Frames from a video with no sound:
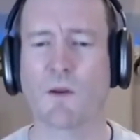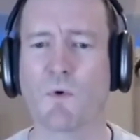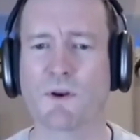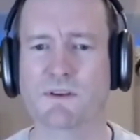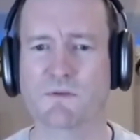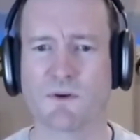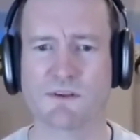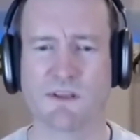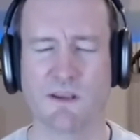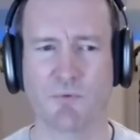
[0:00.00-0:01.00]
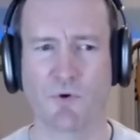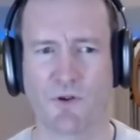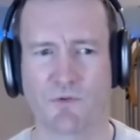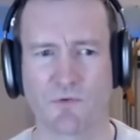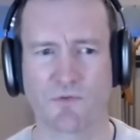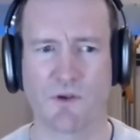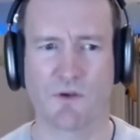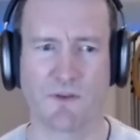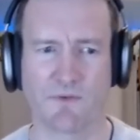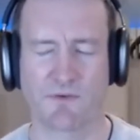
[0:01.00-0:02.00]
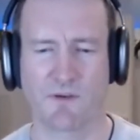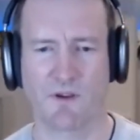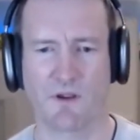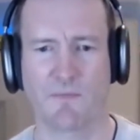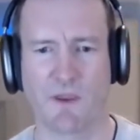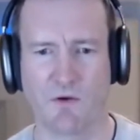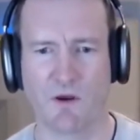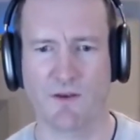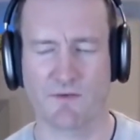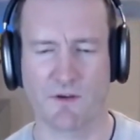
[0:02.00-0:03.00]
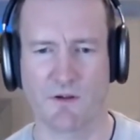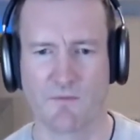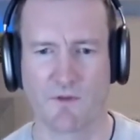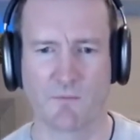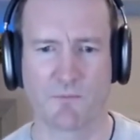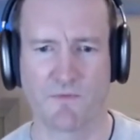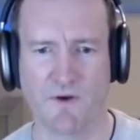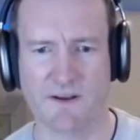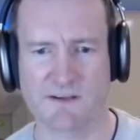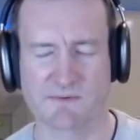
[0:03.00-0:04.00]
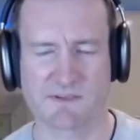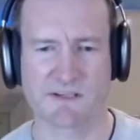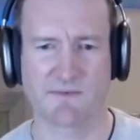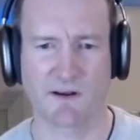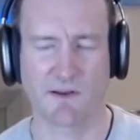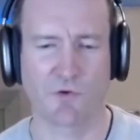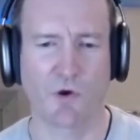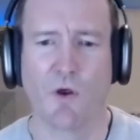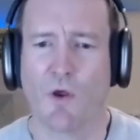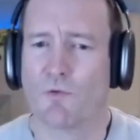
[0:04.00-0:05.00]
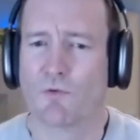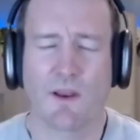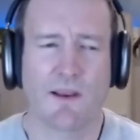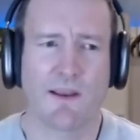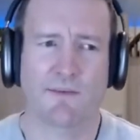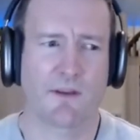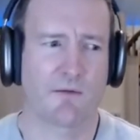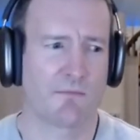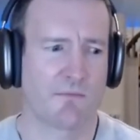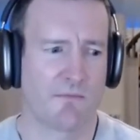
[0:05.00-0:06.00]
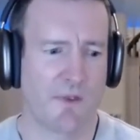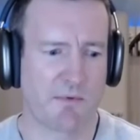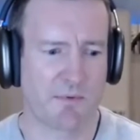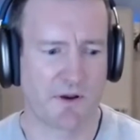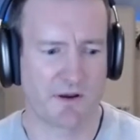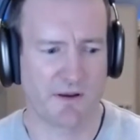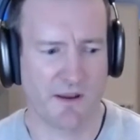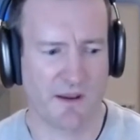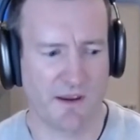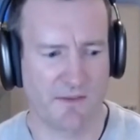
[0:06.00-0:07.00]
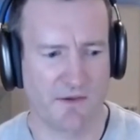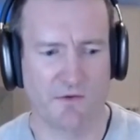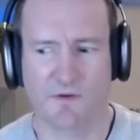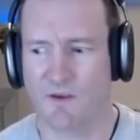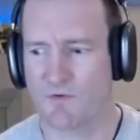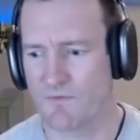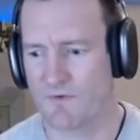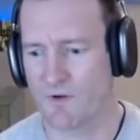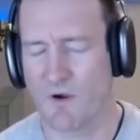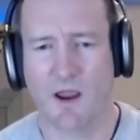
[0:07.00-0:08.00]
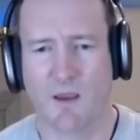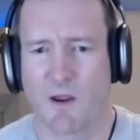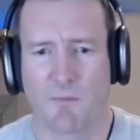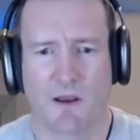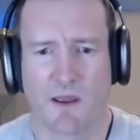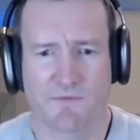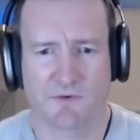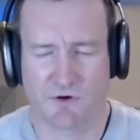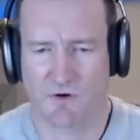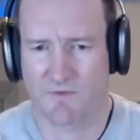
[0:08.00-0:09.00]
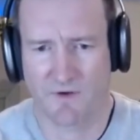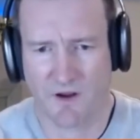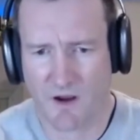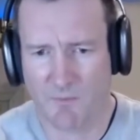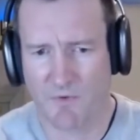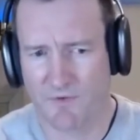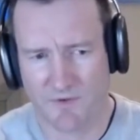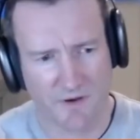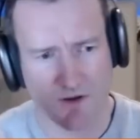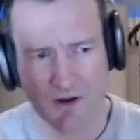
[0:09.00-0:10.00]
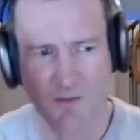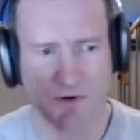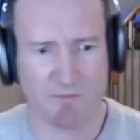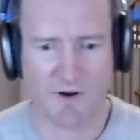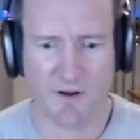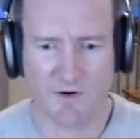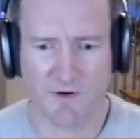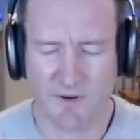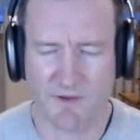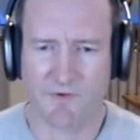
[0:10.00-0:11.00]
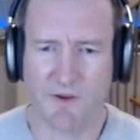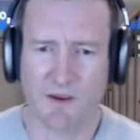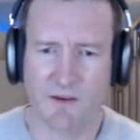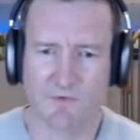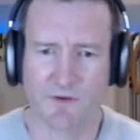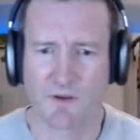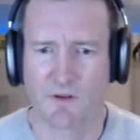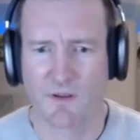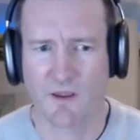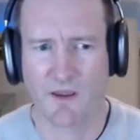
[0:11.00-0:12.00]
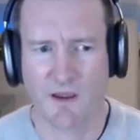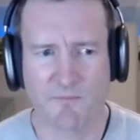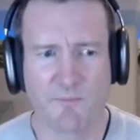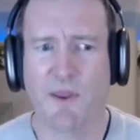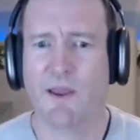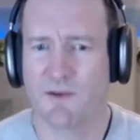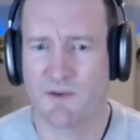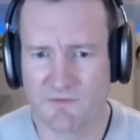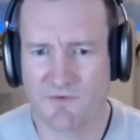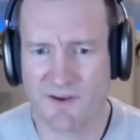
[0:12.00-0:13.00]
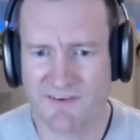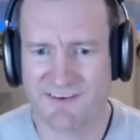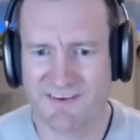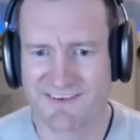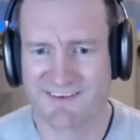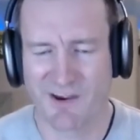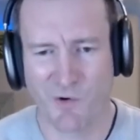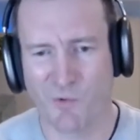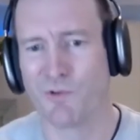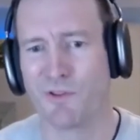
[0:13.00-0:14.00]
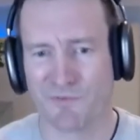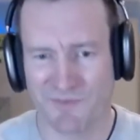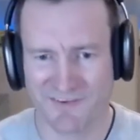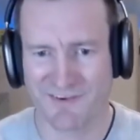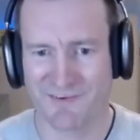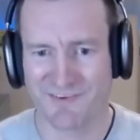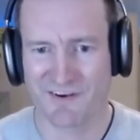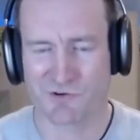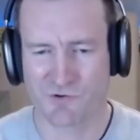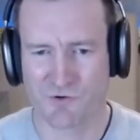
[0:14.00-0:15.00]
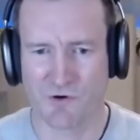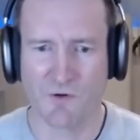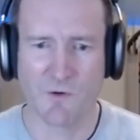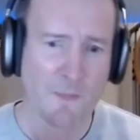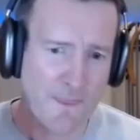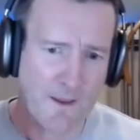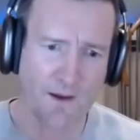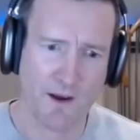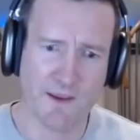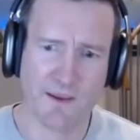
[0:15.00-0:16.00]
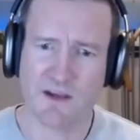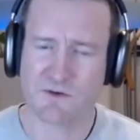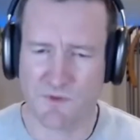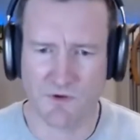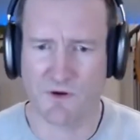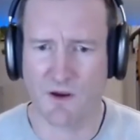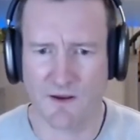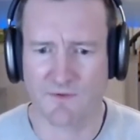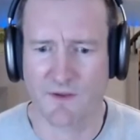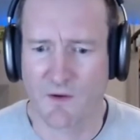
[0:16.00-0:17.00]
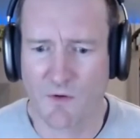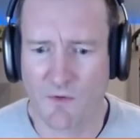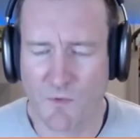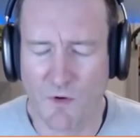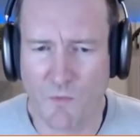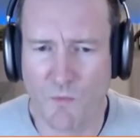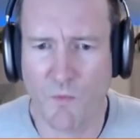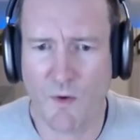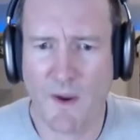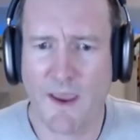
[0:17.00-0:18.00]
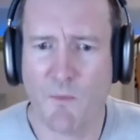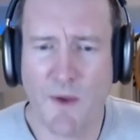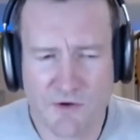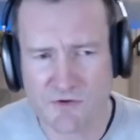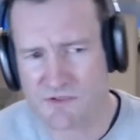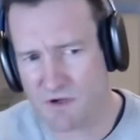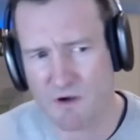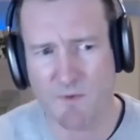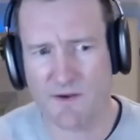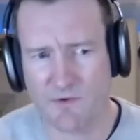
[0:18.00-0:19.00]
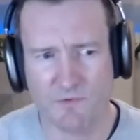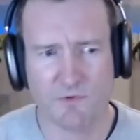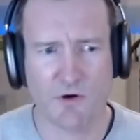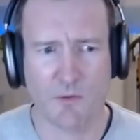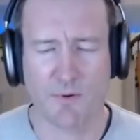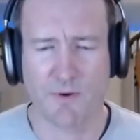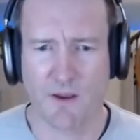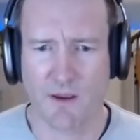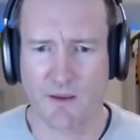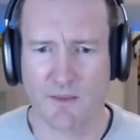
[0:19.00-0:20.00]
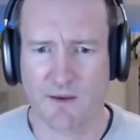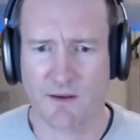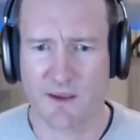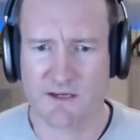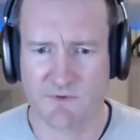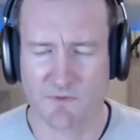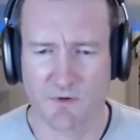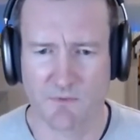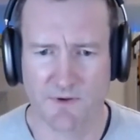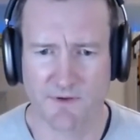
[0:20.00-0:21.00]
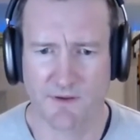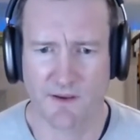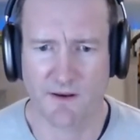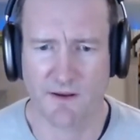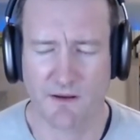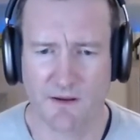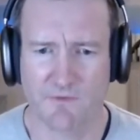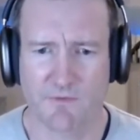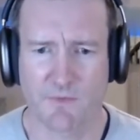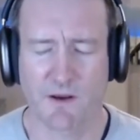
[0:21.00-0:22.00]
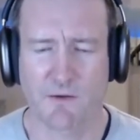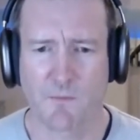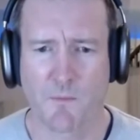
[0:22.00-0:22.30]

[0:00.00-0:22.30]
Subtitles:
And then what is the product or service that you guys are providing specifically? So let's maybe put it in the use case of, I'm a life insurer, an incumbent. I've been around 100+ years. I barely innovated. All those things that you said are true. I engage with you guys. Where do you start? Where do you stop in that engagement? What is it that I get from that?